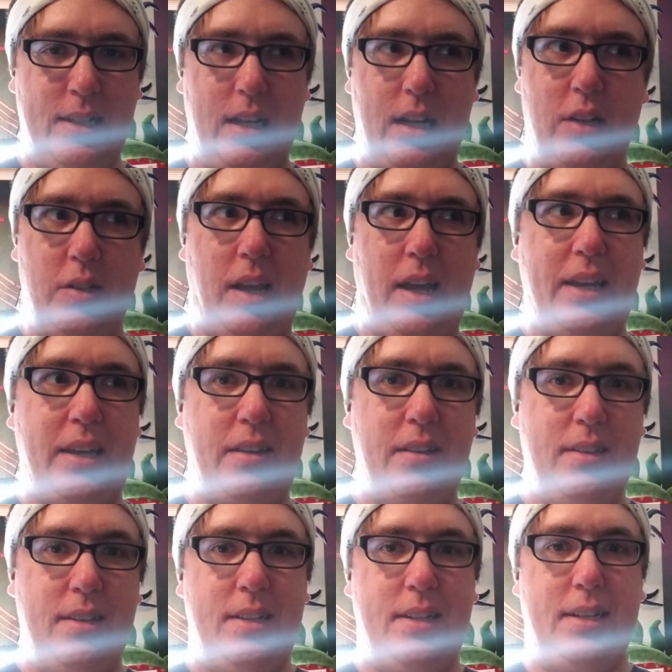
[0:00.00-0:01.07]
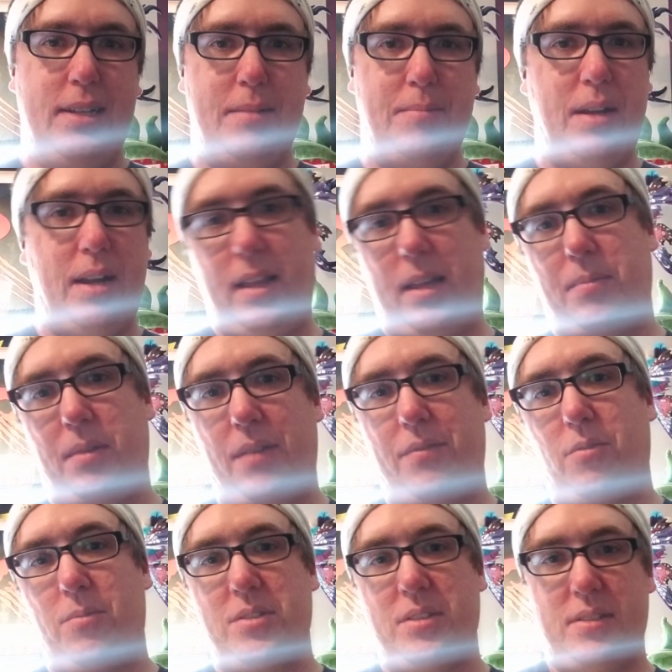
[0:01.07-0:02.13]
alike, and I like
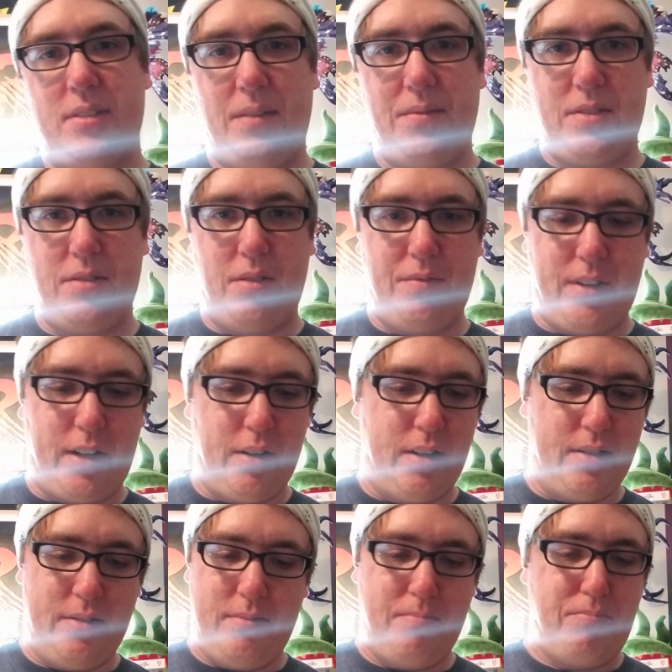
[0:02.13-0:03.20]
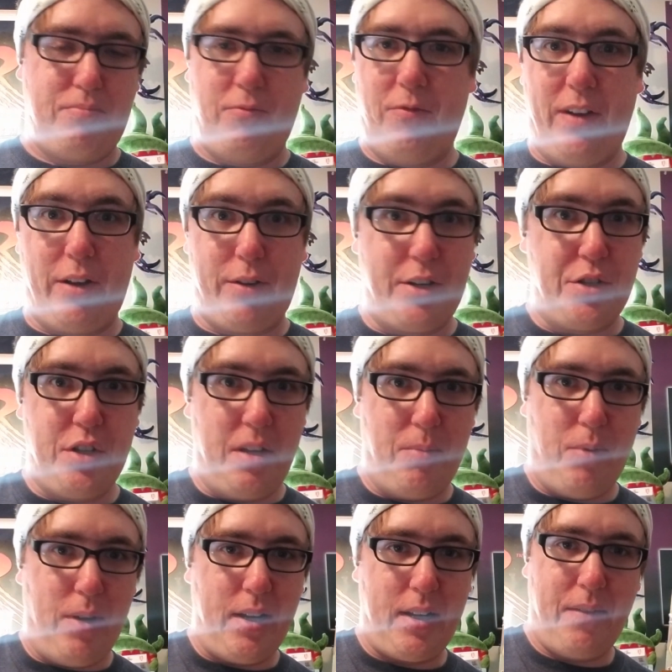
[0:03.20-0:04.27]
platformers and stuff, so I figured it's very
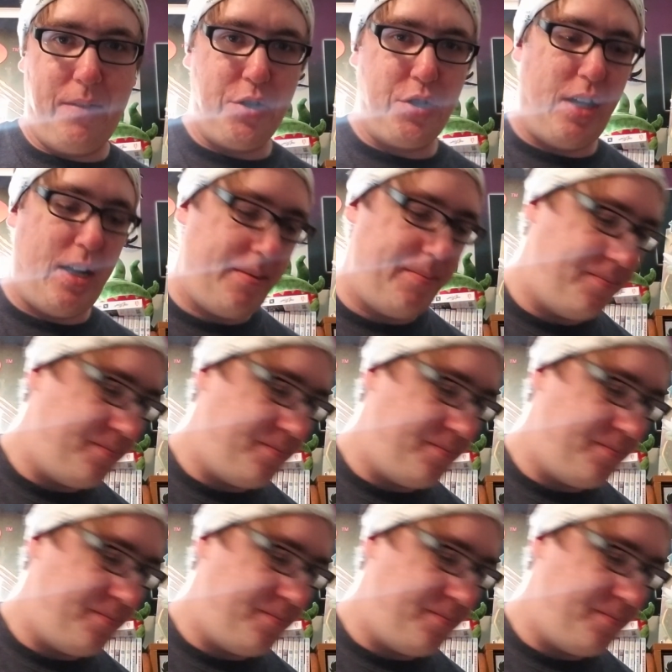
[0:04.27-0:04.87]
cheap, why not give it a shot?